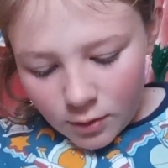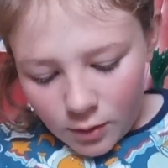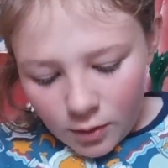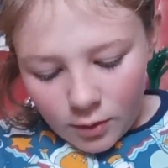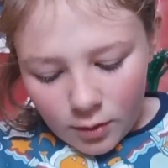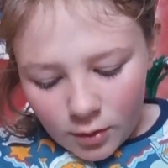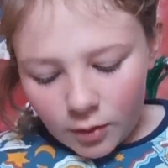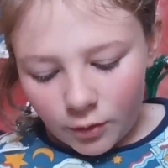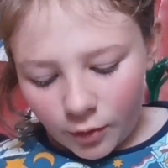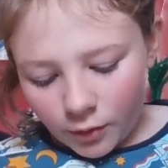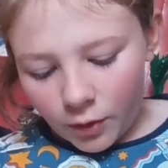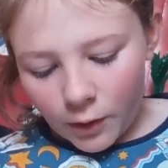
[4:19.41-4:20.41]

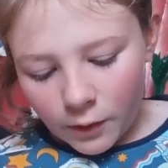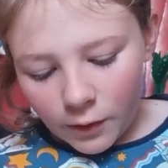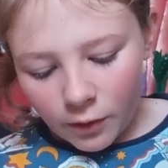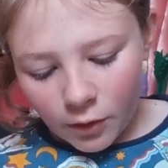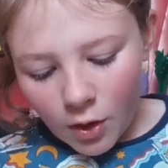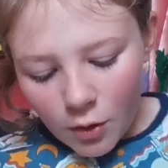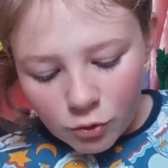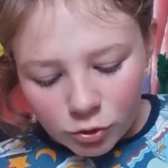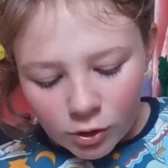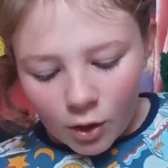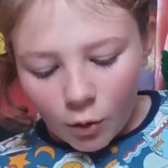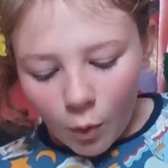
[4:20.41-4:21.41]
because these are
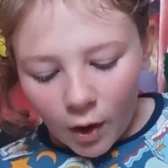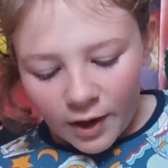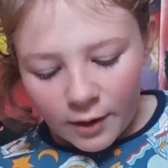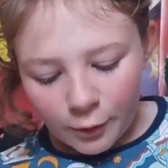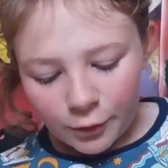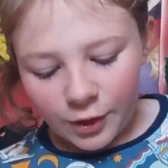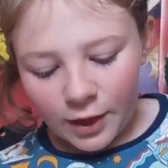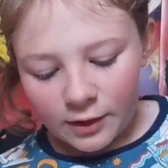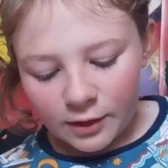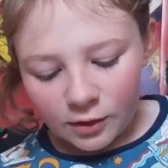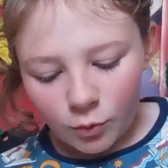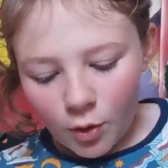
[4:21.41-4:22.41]
usually quite
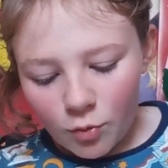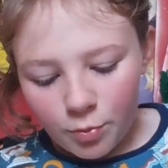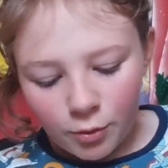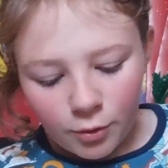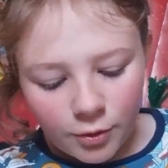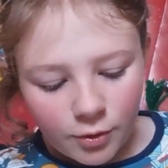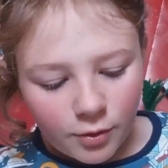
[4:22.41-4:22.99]
irritating to open.